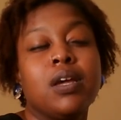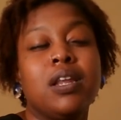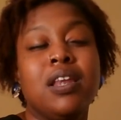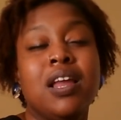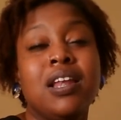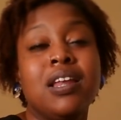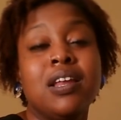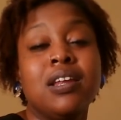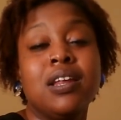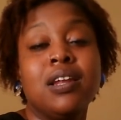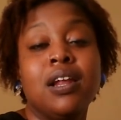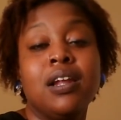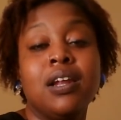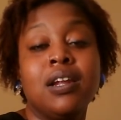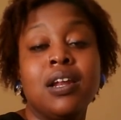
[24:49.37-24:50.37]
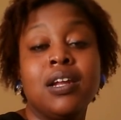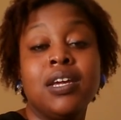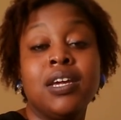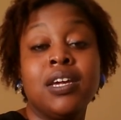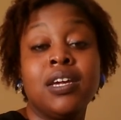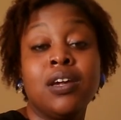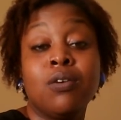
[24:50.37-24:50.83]
La la la la la la la
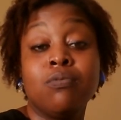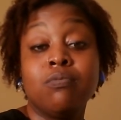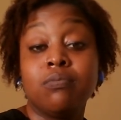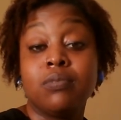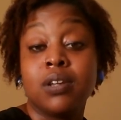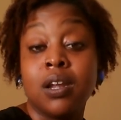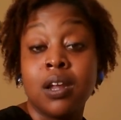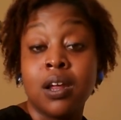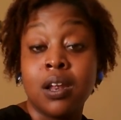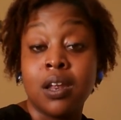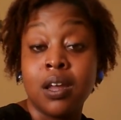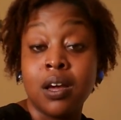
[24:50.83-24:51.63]
la la la